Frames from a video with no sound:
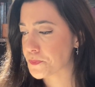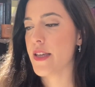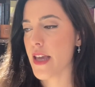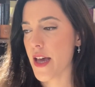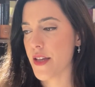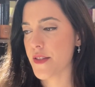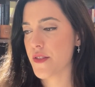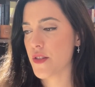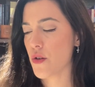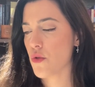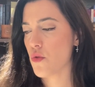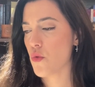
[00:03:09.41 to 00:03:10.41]
Yeah,
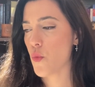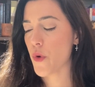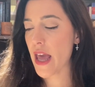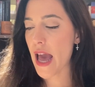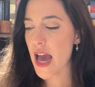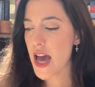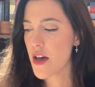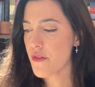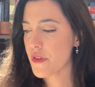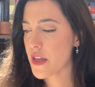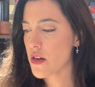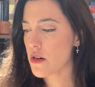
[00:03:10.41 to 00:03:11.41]
so we have
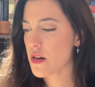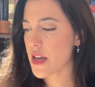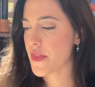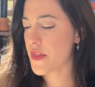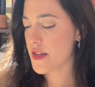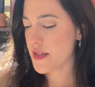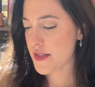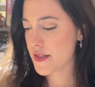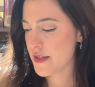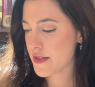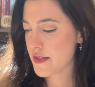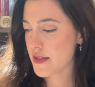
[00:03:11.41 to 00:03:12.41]
here in
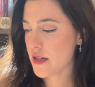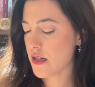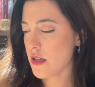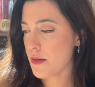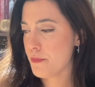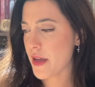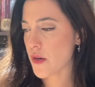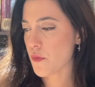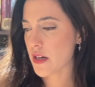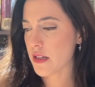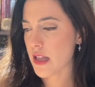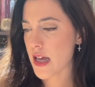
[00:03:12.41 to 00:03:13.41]
this
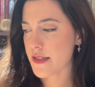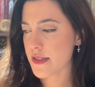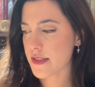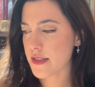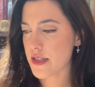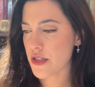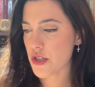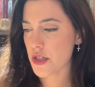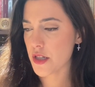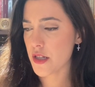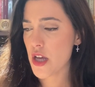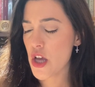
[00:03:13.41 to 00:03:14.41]
Penguin Classics
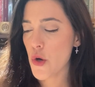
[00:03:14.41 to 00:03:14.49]
edition,